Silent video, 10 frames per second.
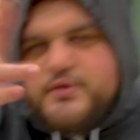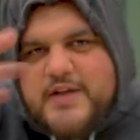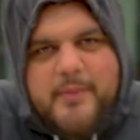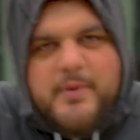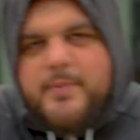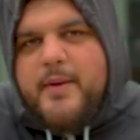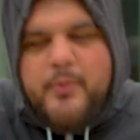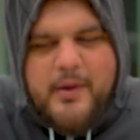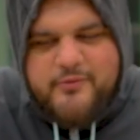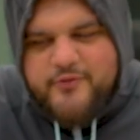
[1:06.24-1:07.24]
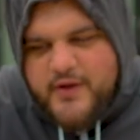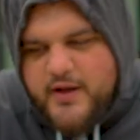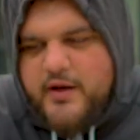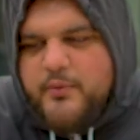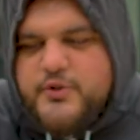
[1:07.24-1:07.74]
to how many people I'm
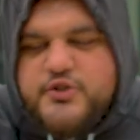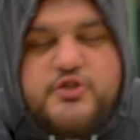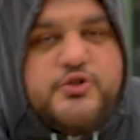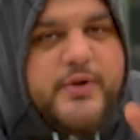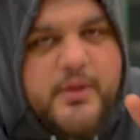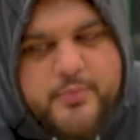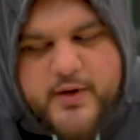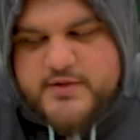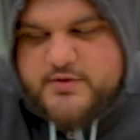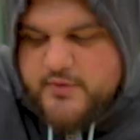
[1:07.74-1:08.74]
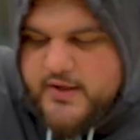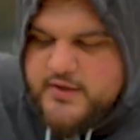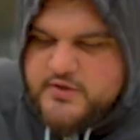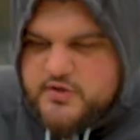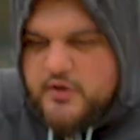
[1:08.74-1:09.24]
feeding, we're just doing a breast, right?
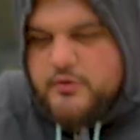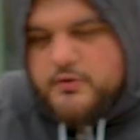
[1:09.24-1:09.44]
So